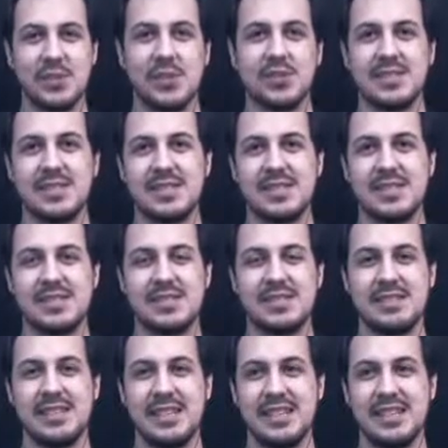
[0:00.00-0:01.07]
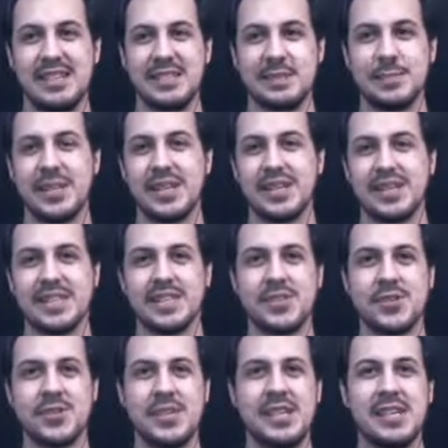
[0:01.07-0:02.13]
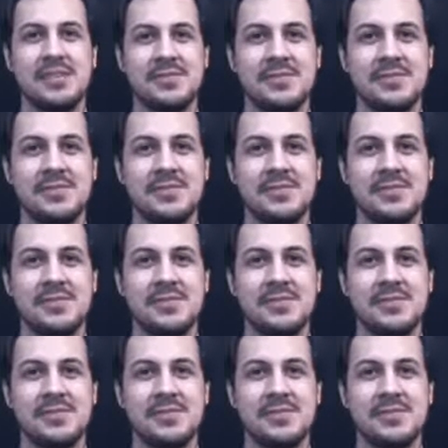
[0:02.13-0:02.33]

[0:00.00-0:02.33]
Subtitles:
results in his biggest injury.